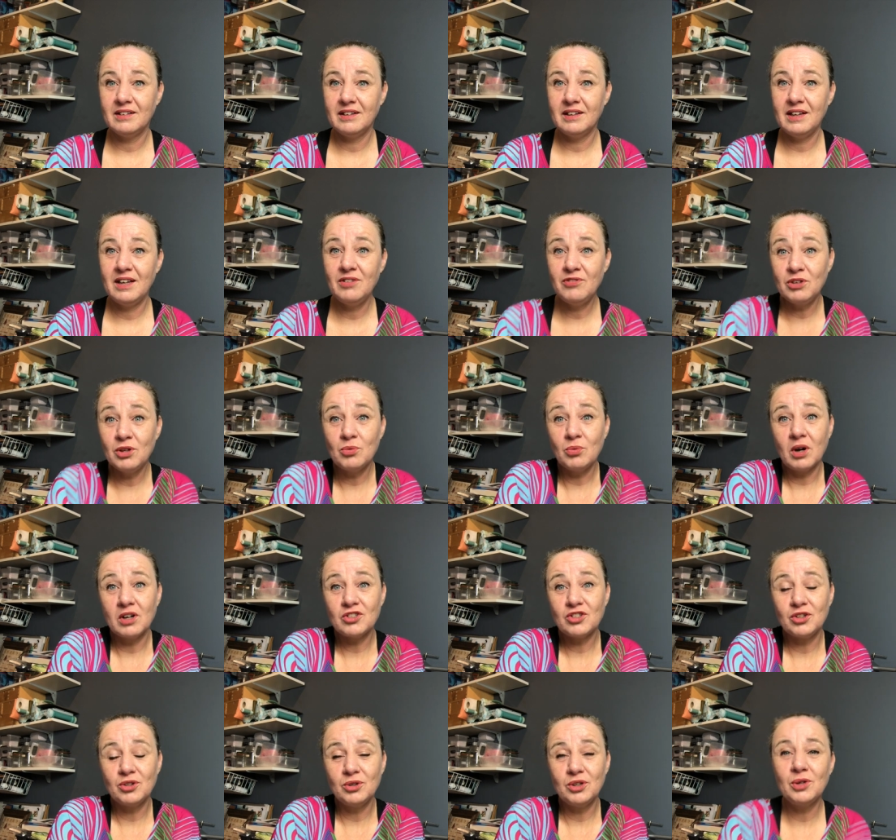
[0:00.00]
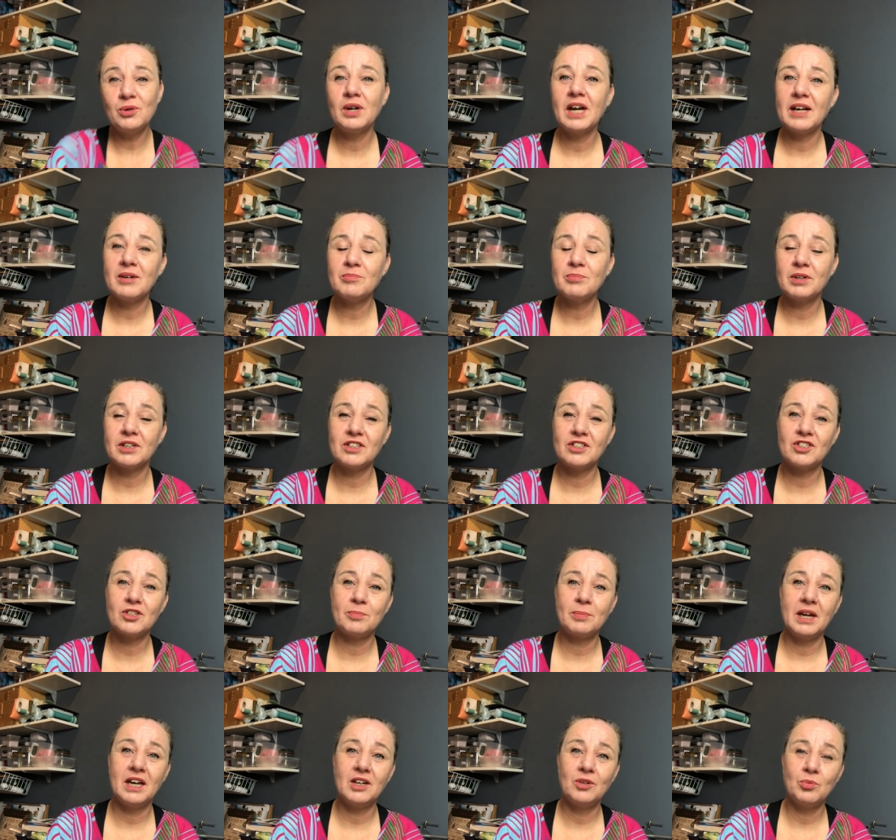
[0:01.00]
if you want to, you can
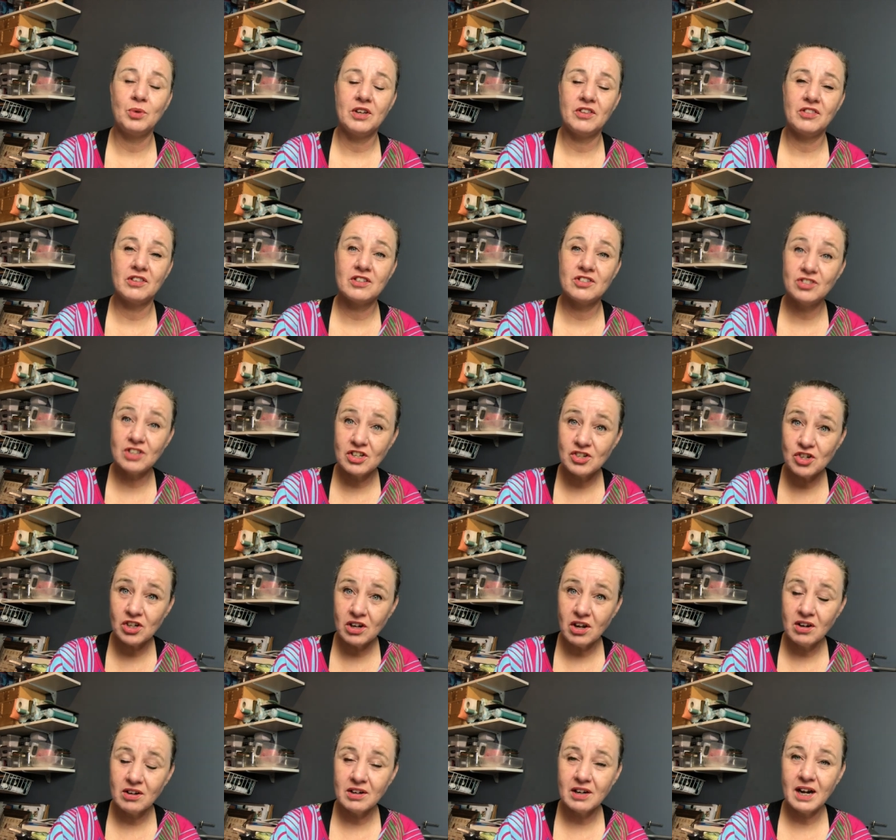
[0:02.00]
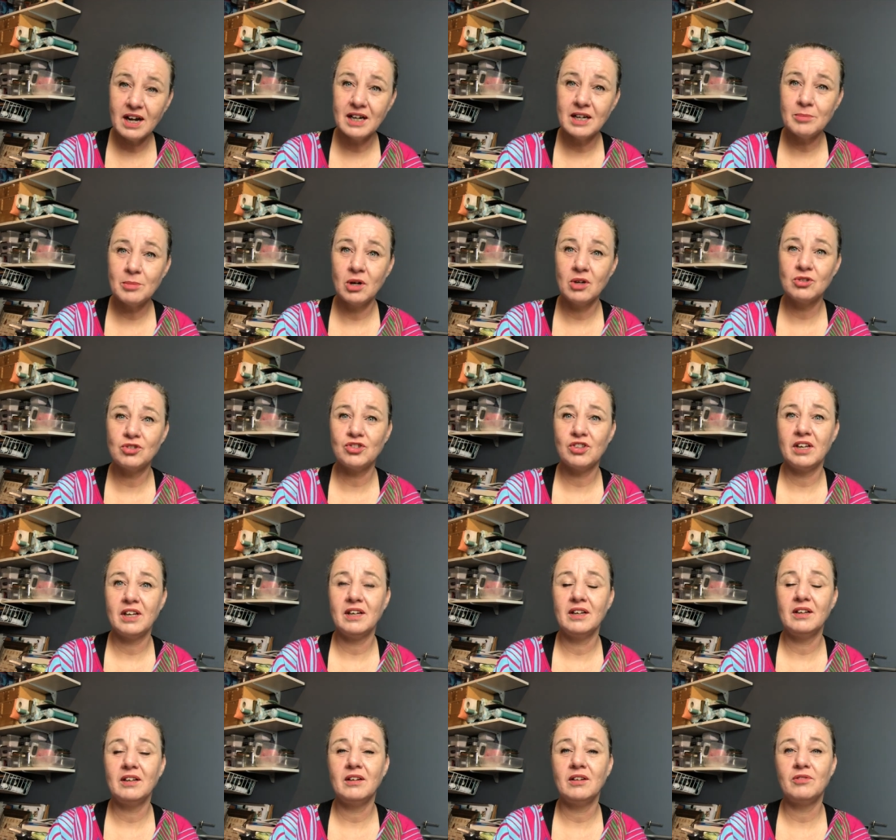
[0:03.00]
participate with the stitch along I am
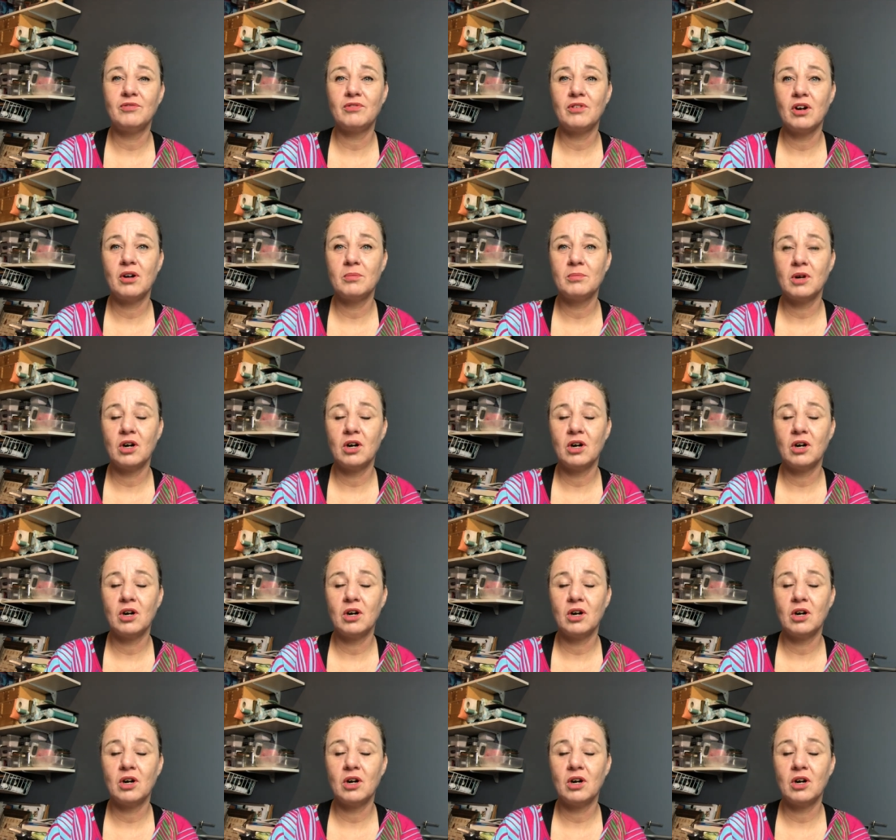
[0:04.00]
hosting from